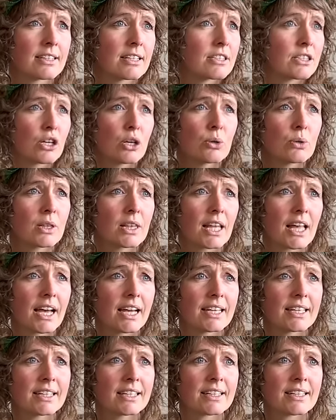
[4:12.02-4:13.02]
don't
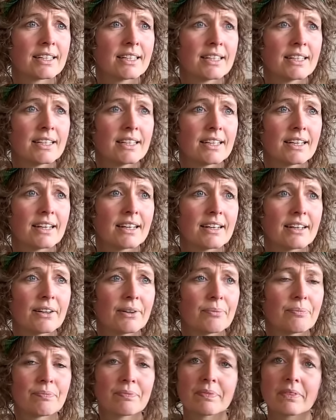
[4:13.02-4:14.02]
like
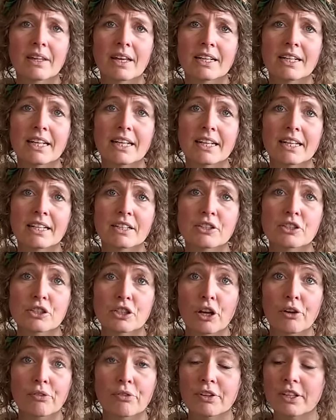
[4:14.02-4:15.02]
knitting
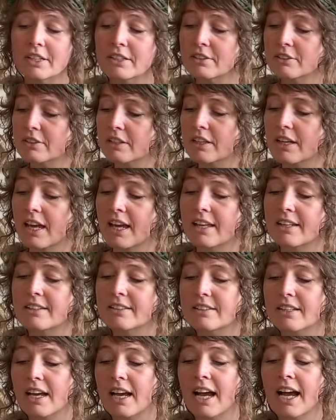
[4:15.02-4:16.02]
stuffies,
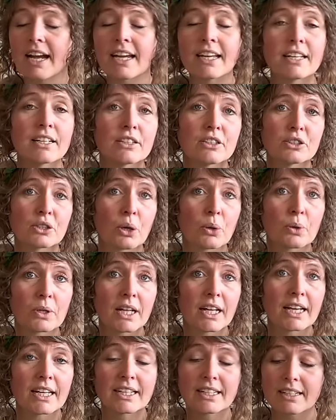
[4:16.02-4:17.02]
and I don't
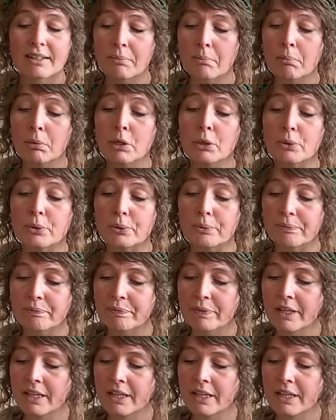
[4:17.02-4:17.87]
like blue.